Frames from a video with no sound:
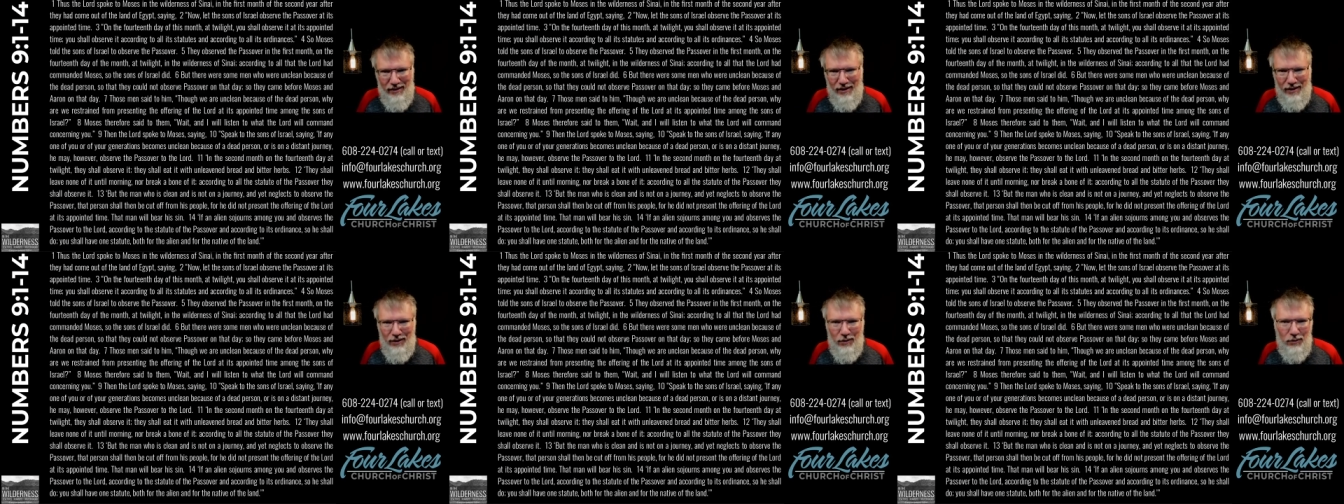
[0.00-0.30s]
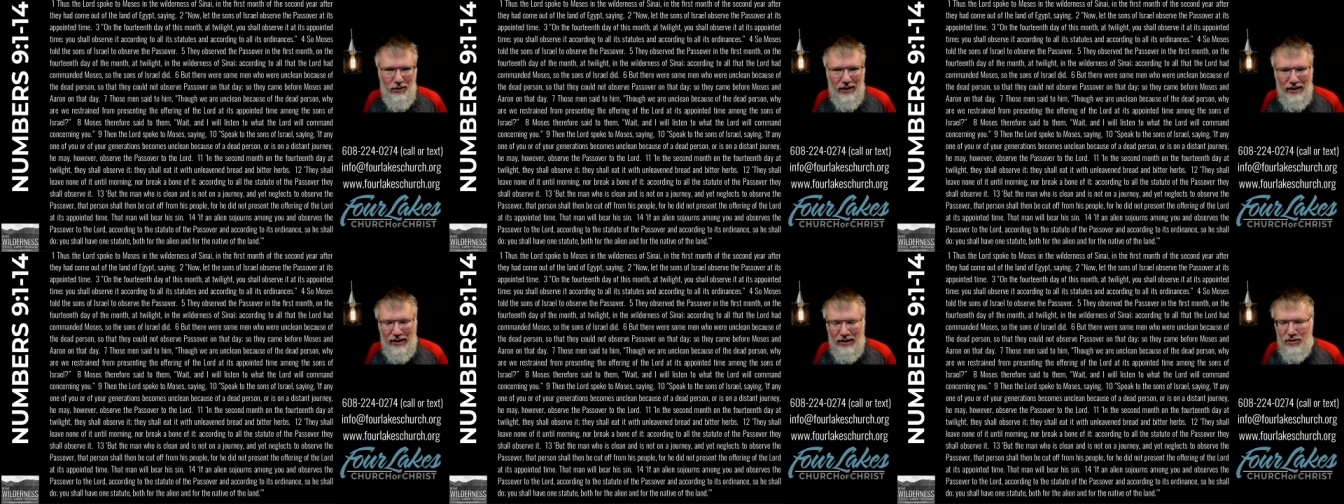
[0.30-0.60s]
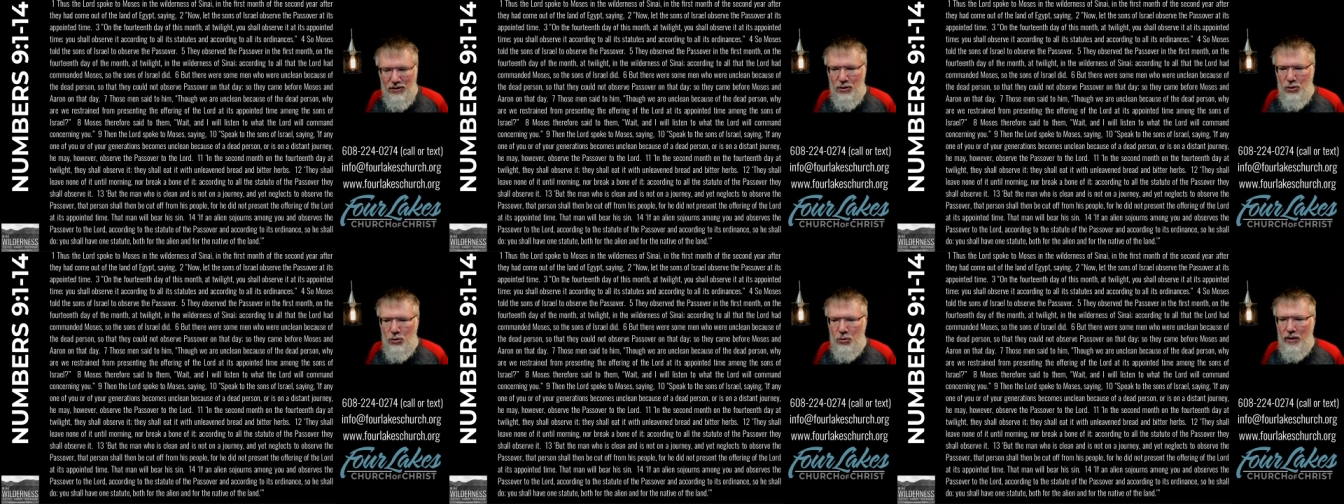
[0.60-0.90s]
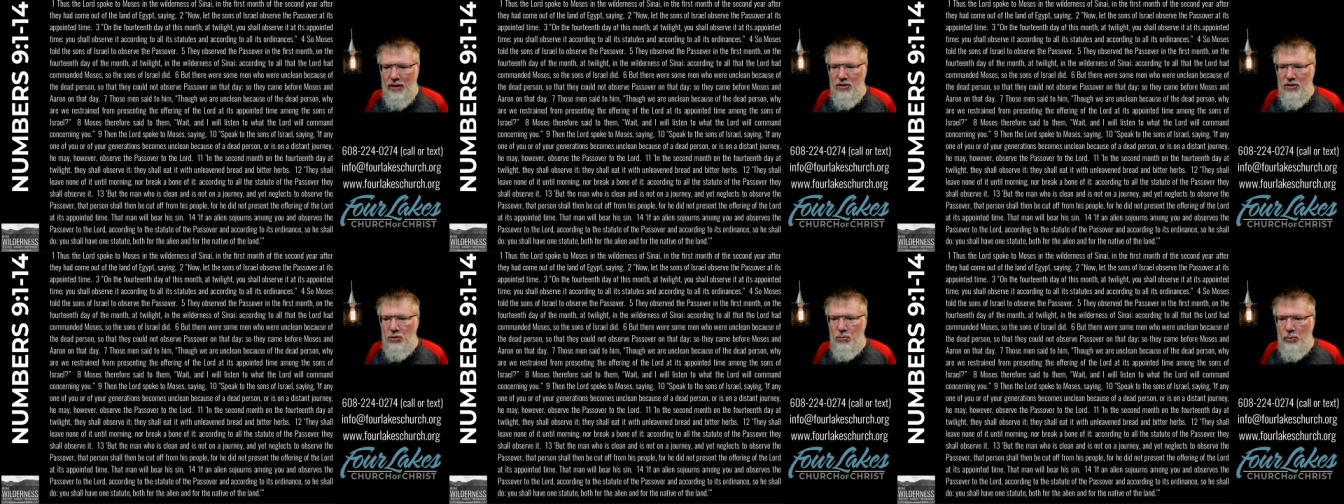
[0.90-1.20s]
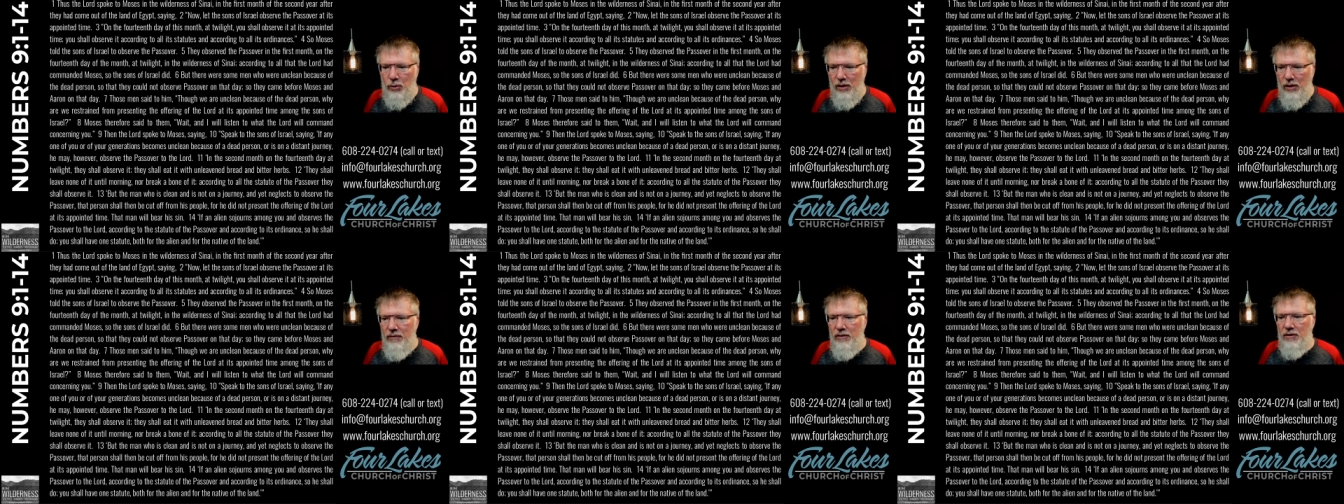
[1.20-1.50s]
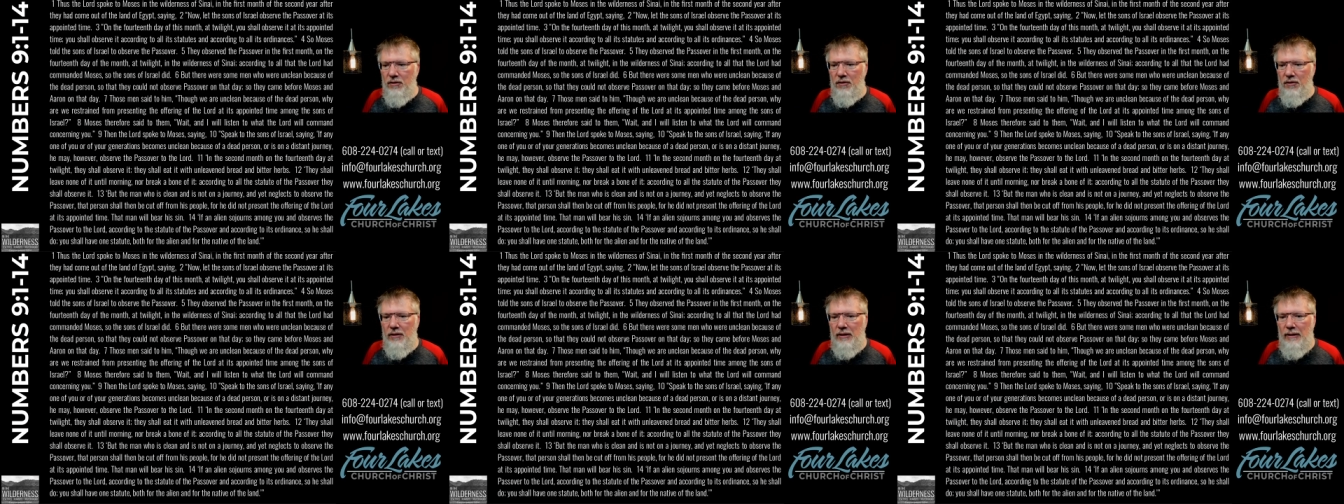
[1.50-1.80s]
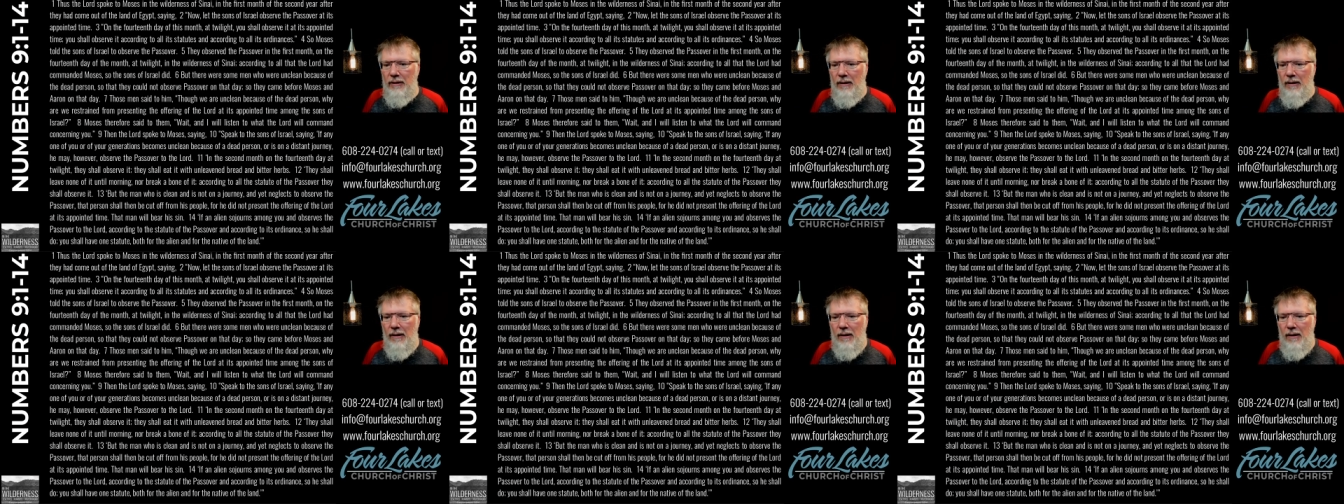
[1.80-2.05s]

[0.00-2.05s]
I don't think is addressed previously.